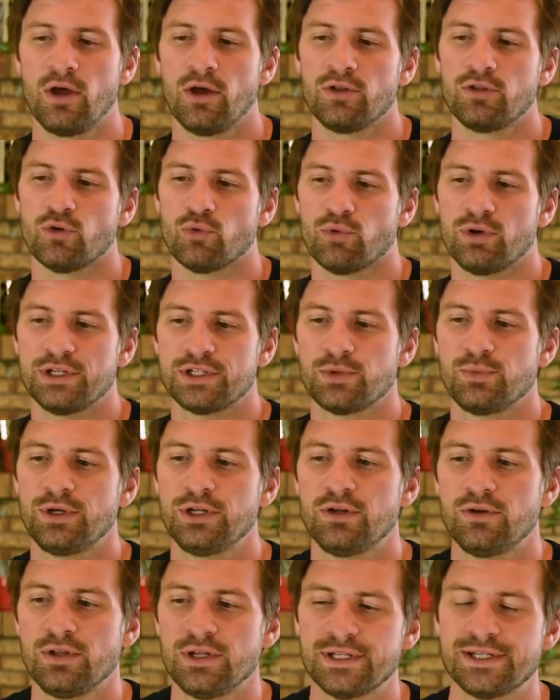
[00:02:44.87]
The reason we
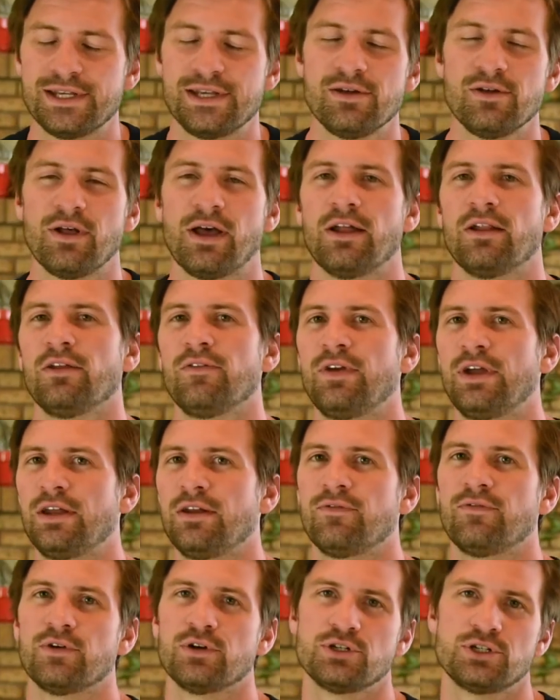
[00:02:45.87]
do these heel
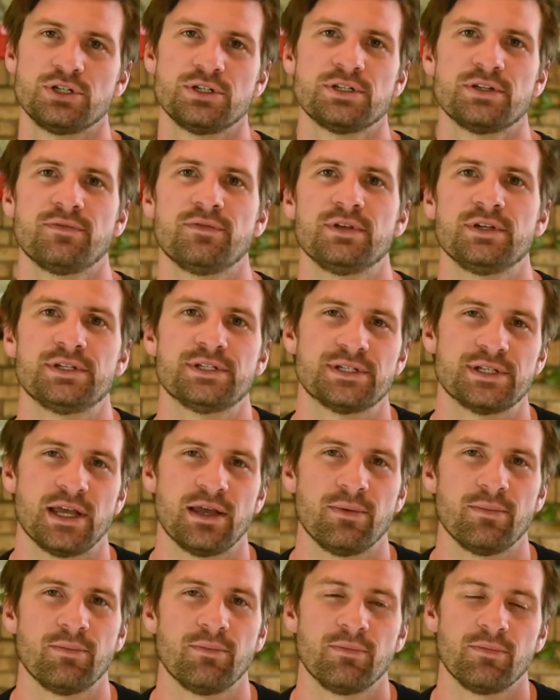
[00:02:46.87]
elevated versions of these
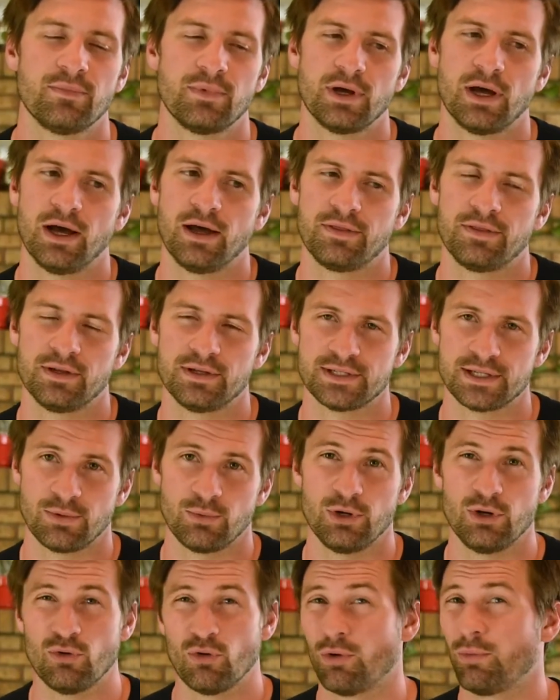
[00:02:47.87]
same things that
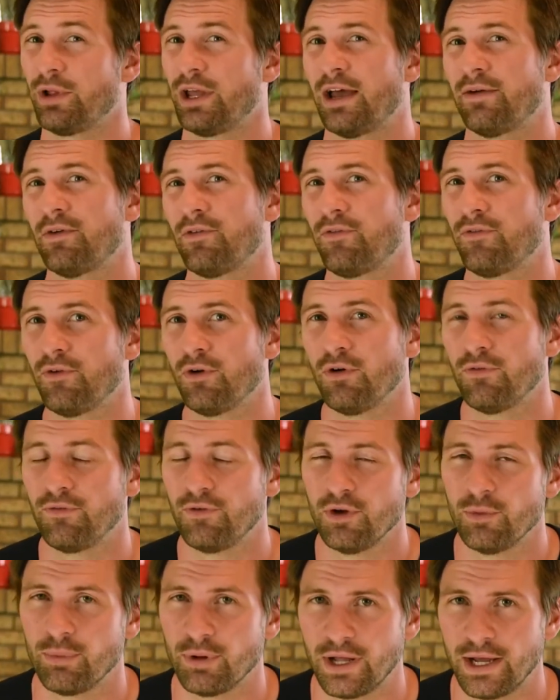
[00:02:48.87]
we normally have a full
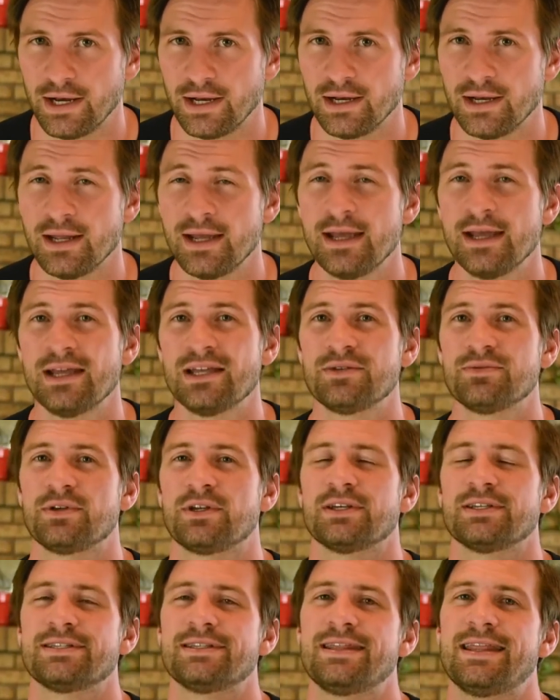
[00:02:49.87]
foot planted is
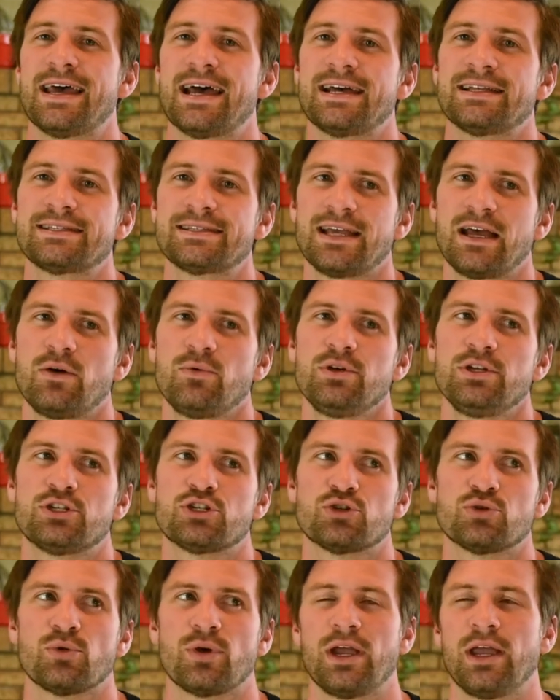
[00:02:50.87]
because that's how we
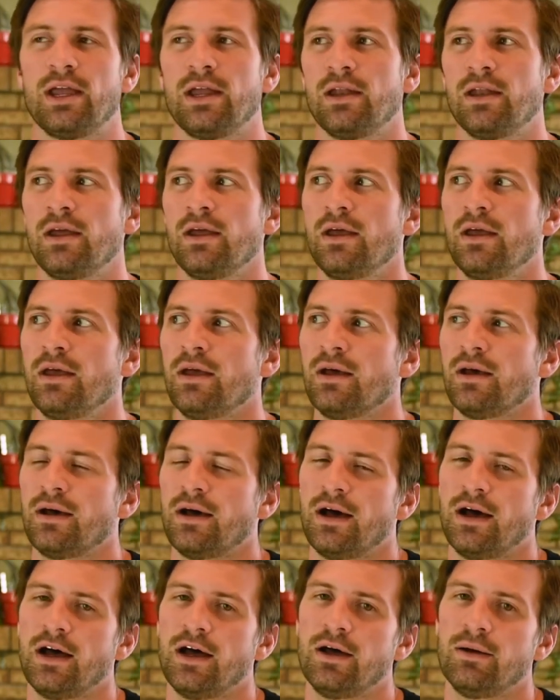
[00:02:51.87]
train
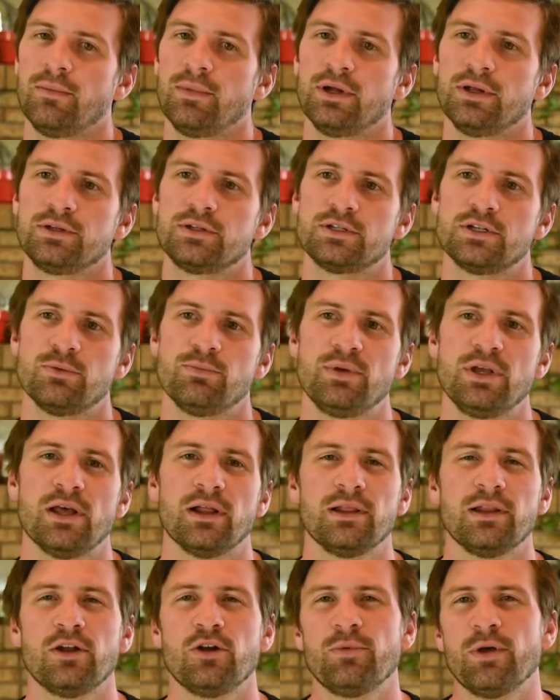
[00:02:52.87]
to be a
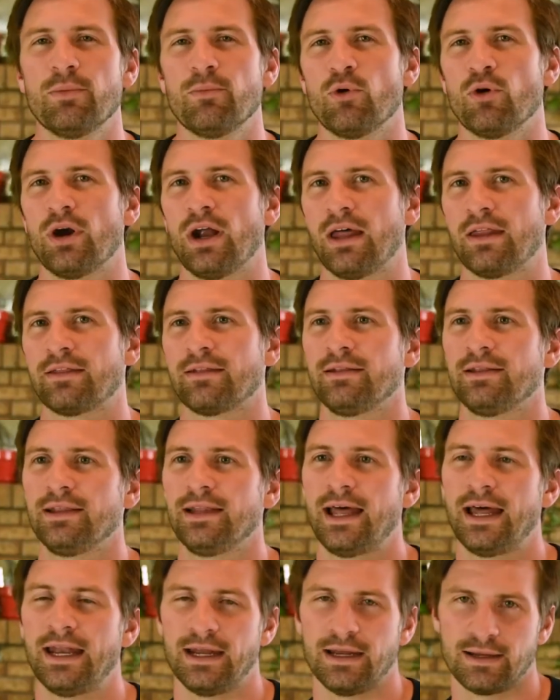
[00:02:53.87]
little bit more
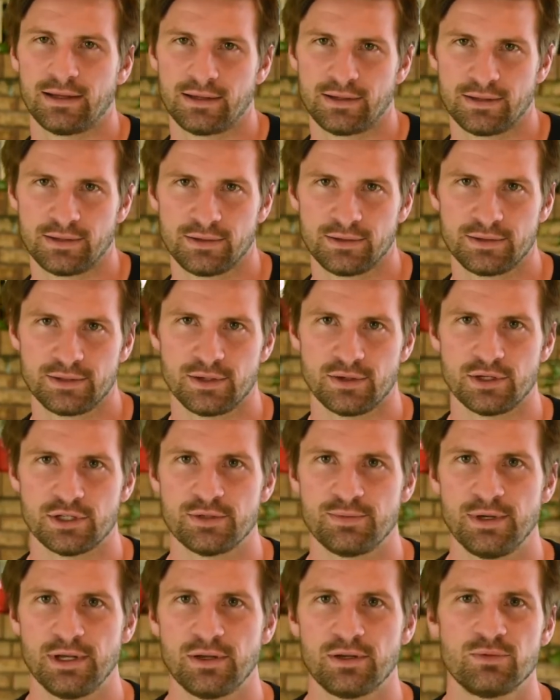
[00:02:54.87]
athletic, so to
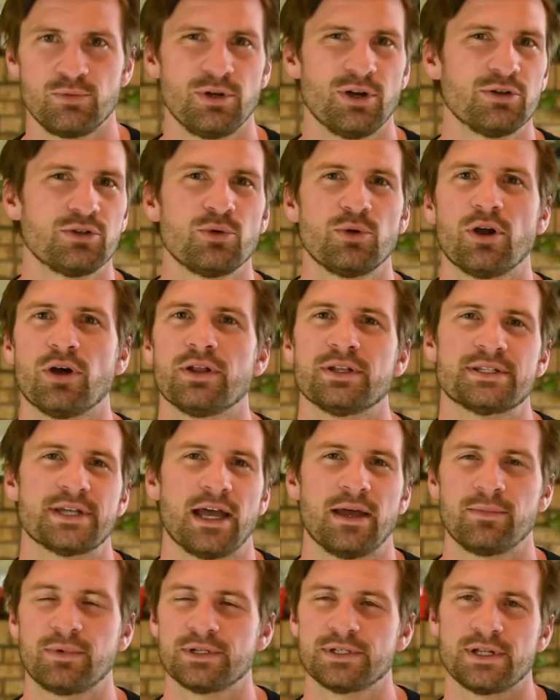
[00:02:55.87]
speak. We don't do it all the
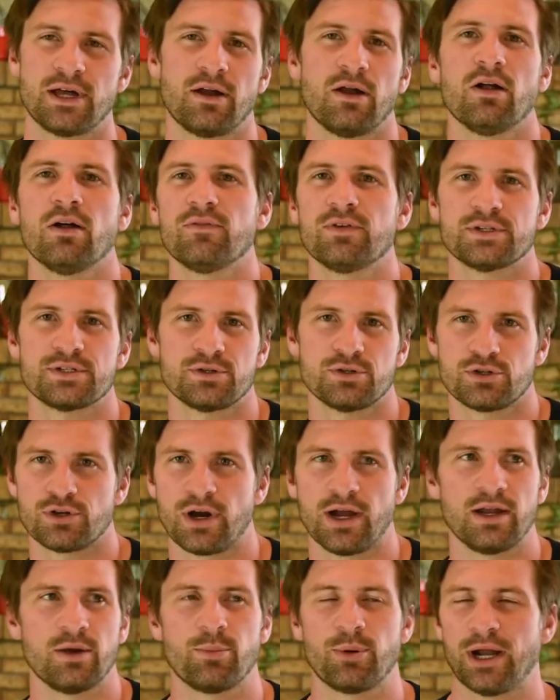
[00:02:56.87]
time because not all of us are
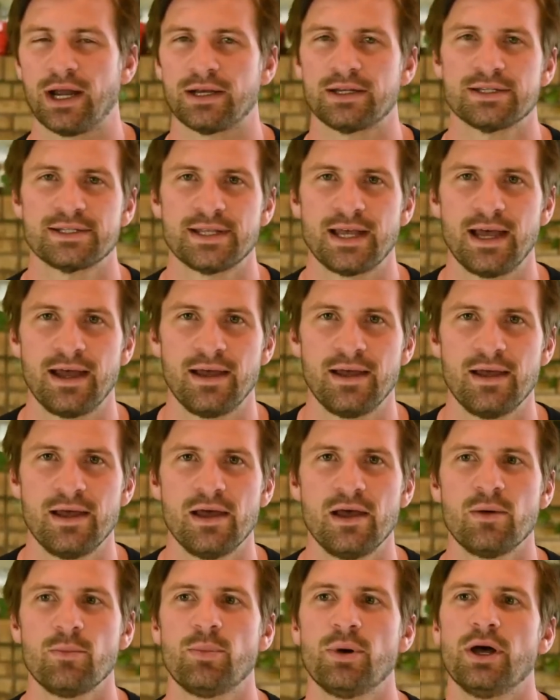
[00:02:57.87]
trying to practice that,
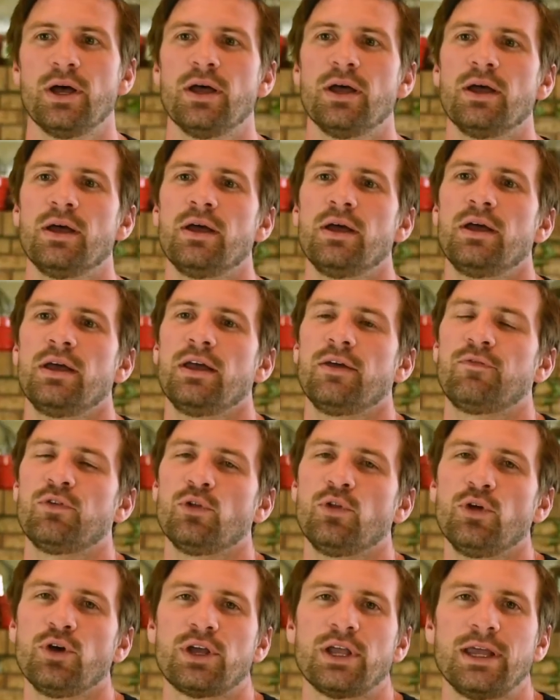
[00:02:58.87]
but if you
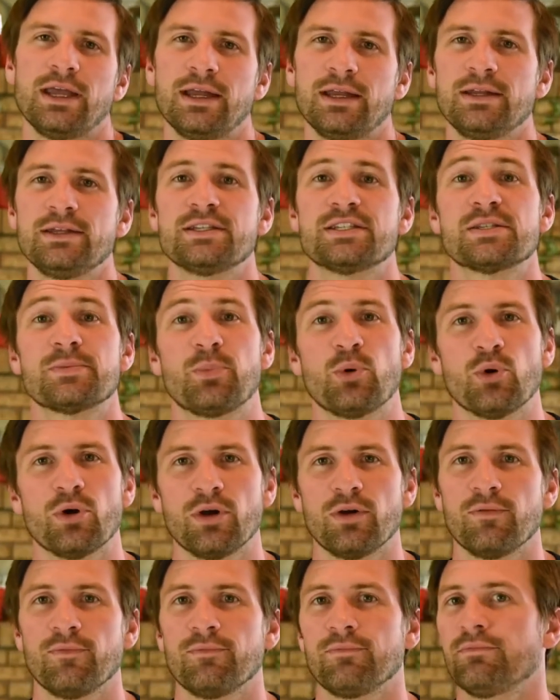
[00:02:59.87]
look at any
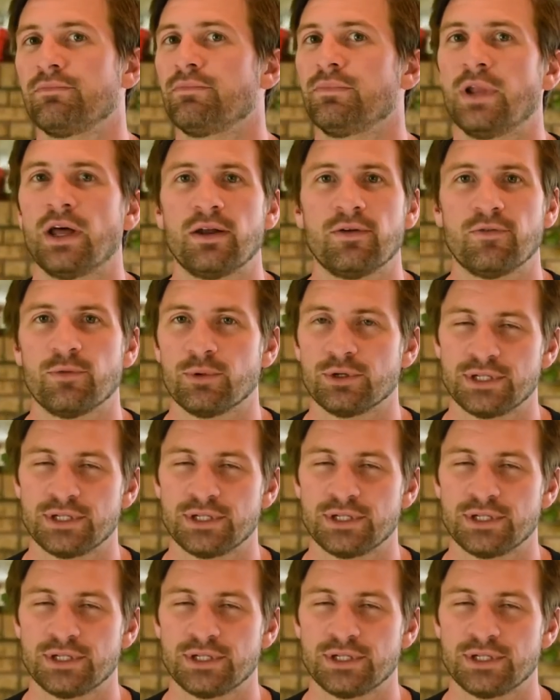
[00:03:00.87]
sport, none of them are